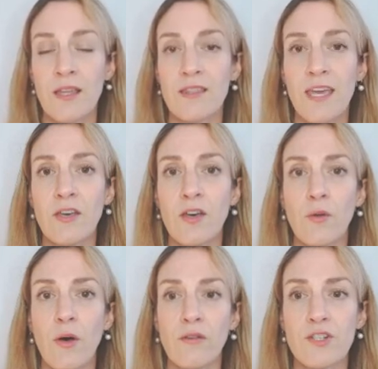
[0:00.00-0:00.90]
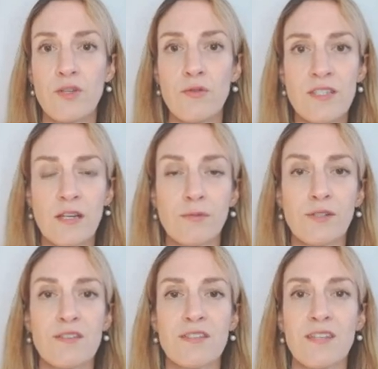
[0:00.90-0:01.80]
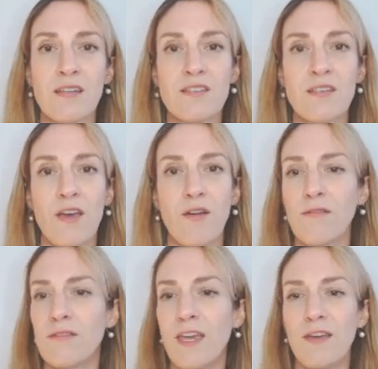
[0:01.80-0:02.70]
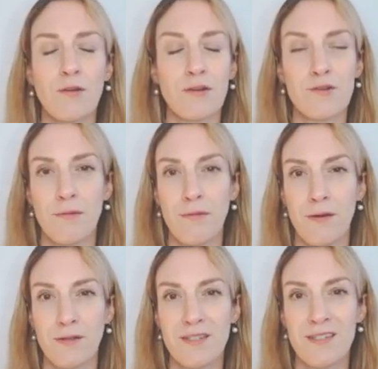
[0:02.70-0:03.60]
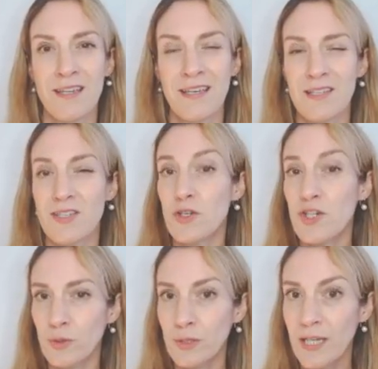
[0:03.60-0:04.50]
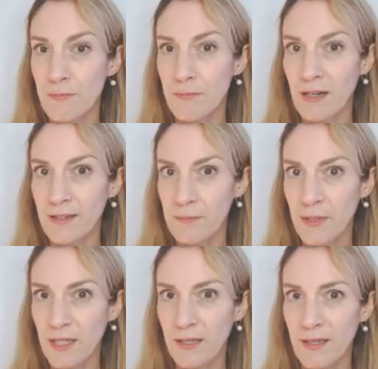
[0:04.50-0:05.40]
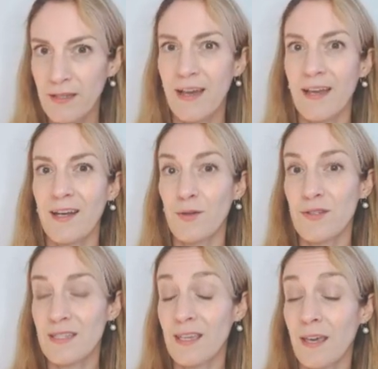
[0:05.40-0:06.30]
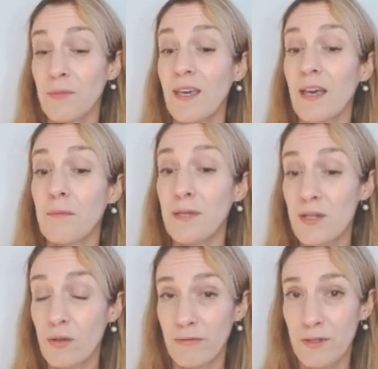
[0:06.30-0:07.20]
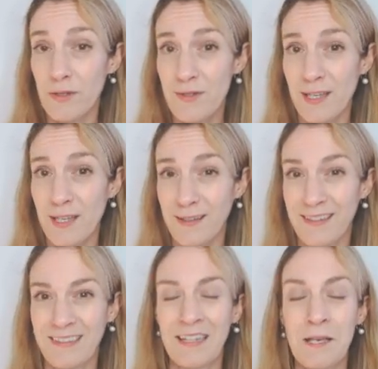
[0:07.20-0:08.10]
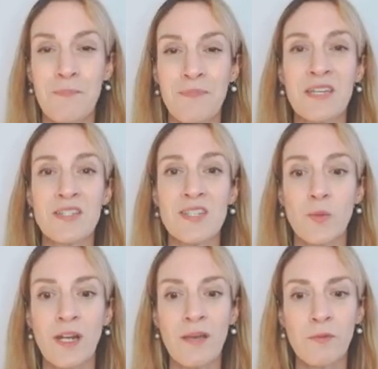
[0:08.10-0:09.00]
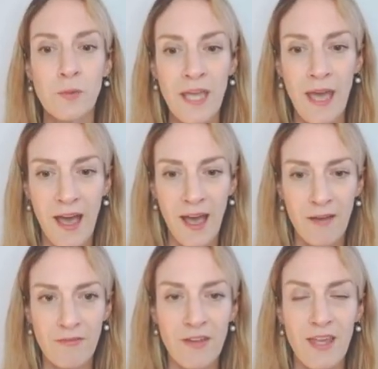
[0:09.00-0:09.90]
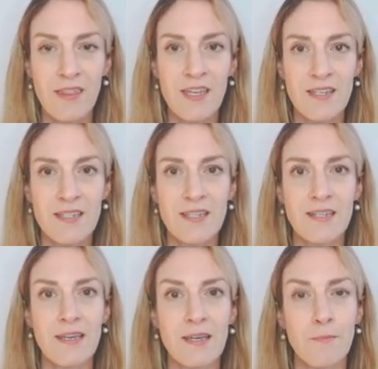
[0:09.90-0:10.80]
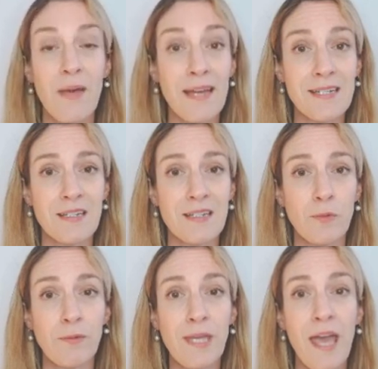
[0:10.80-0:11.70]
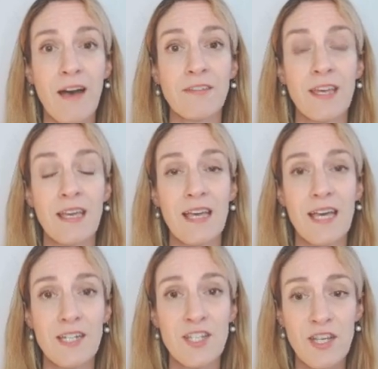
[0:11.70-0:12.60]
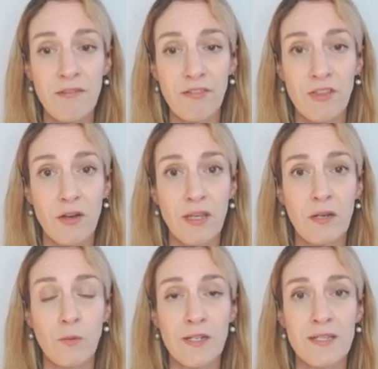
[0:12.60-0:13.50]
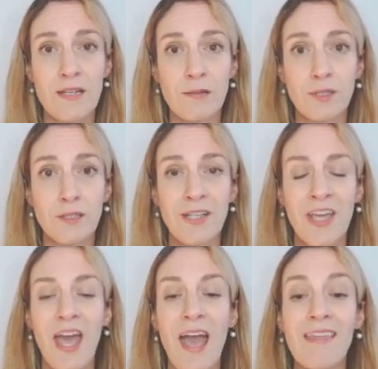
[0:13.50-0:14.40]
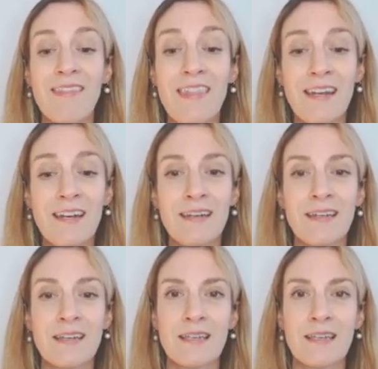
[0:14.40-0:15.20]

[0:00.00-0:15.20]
They go over two syllables, and so they are not triphthongs. So don't get muddled up here. I know this can be a bit confusing. So whenever we have this pattern where we have a diphthong in one syllable and then